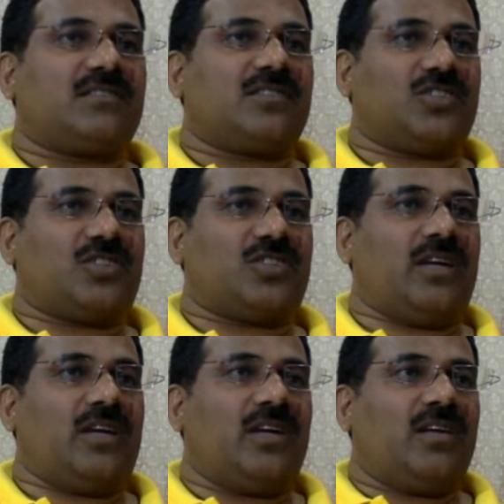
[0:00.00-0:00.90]

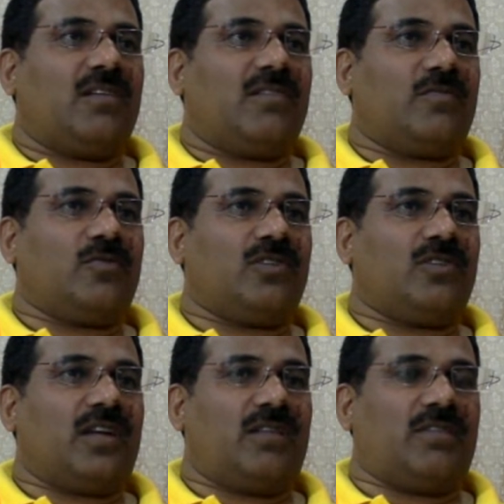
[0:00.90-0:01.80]
stay, food,
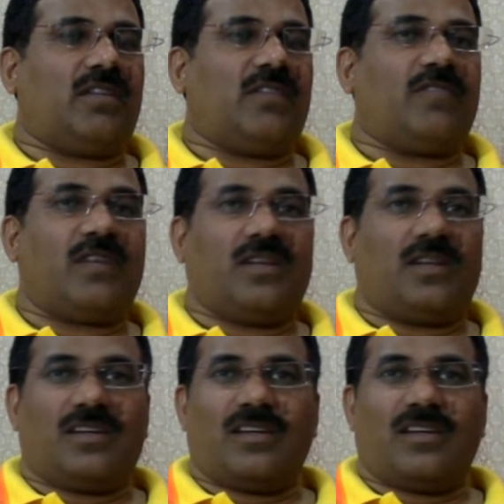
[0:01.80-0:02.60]
everything free.